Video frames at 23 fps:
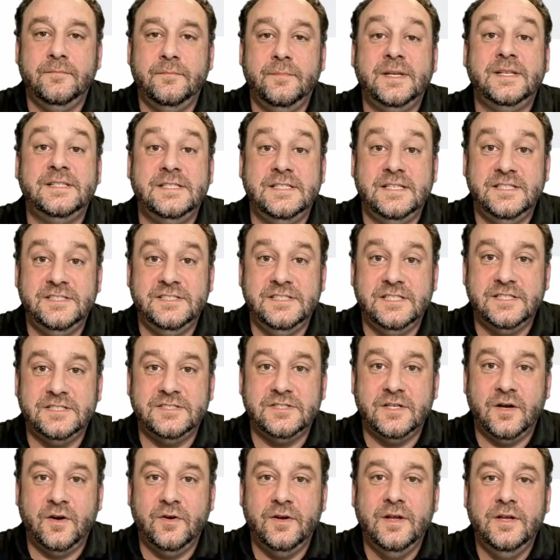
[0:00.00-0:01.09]
Businesses
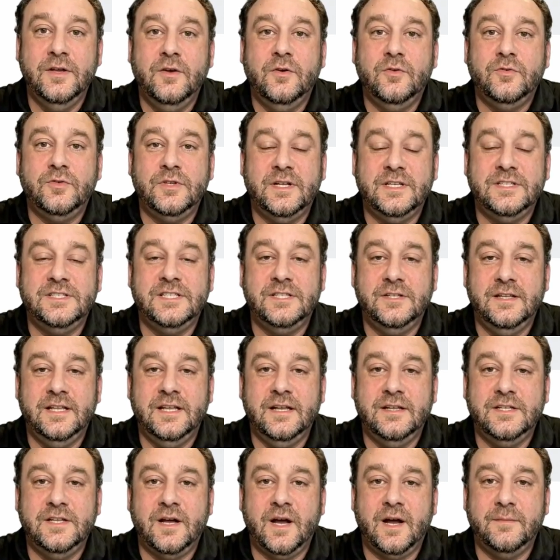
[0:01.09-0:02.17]
are increasingly
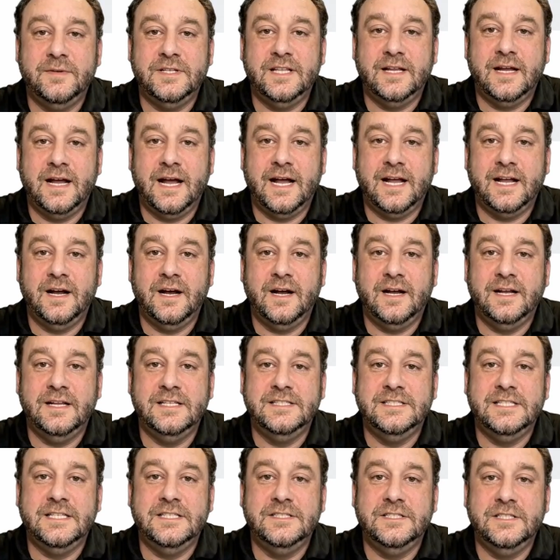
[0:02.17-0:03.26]
adopting AI
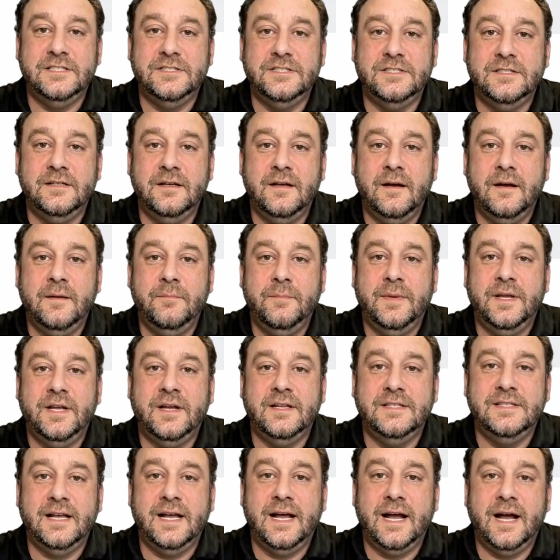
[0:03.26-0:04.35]
assistants
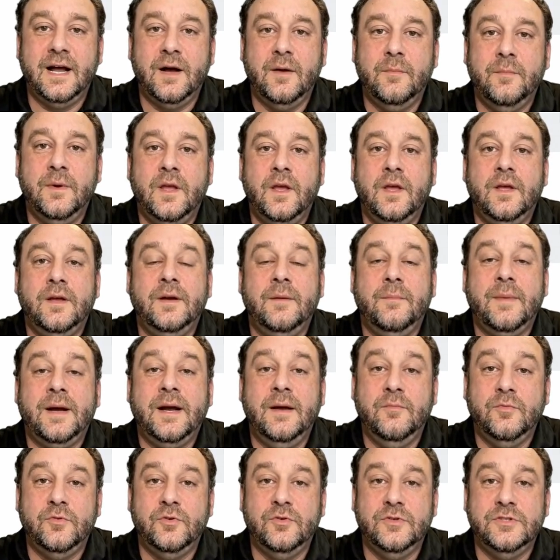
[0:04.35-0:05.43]
because they help automate
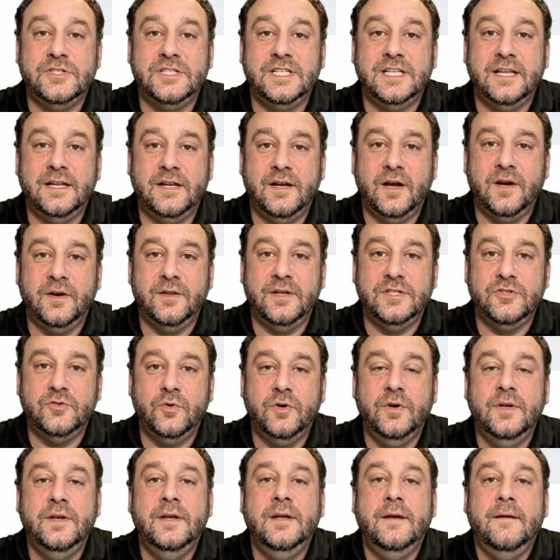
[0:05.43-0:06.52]
routine knowledge
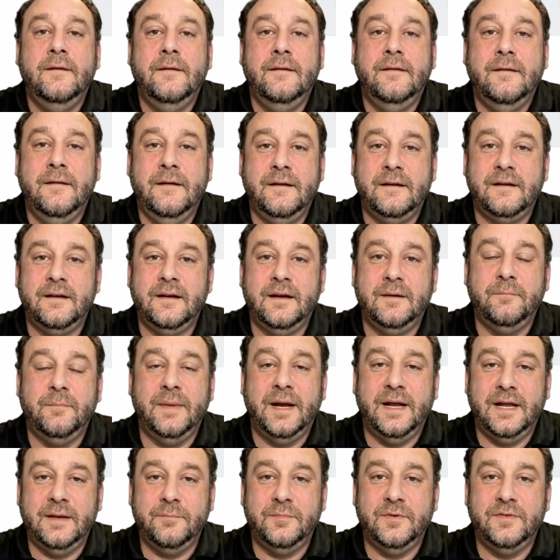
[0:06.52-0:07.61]
work.
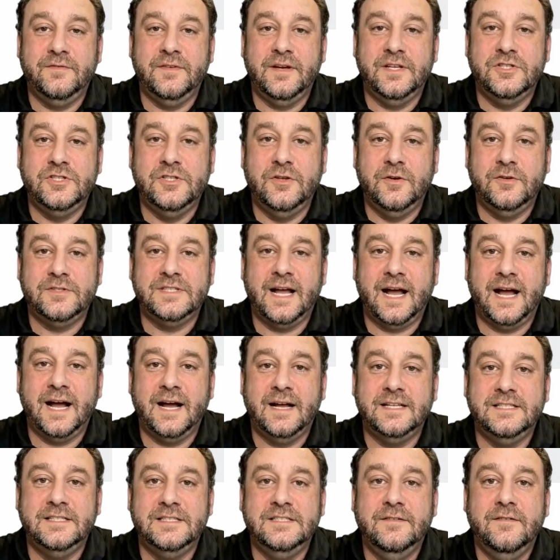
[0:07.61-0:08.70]
Many professional
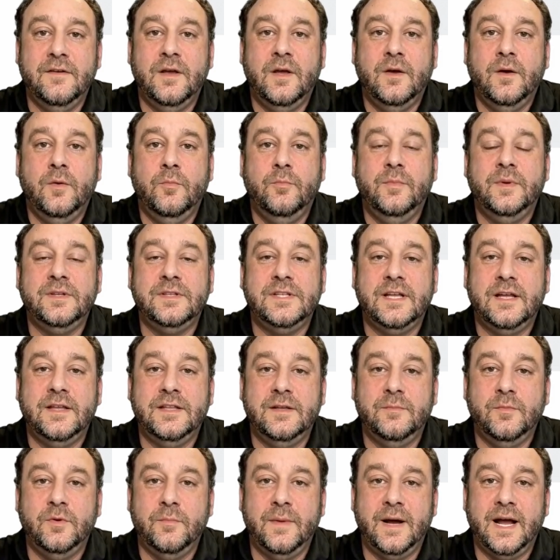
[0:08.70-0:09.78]
tasks follow
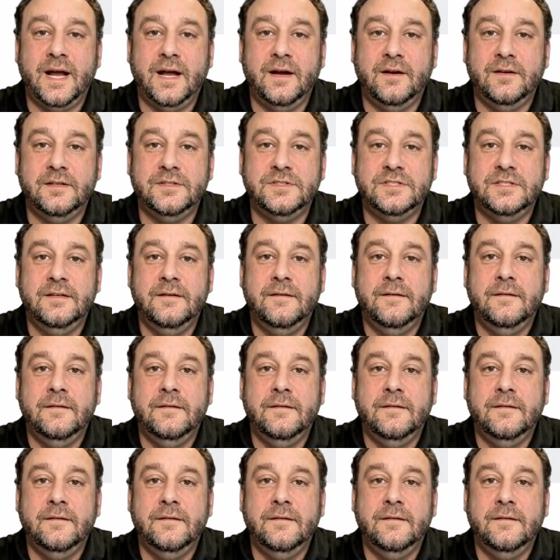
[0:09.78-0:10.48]
predictable patterns.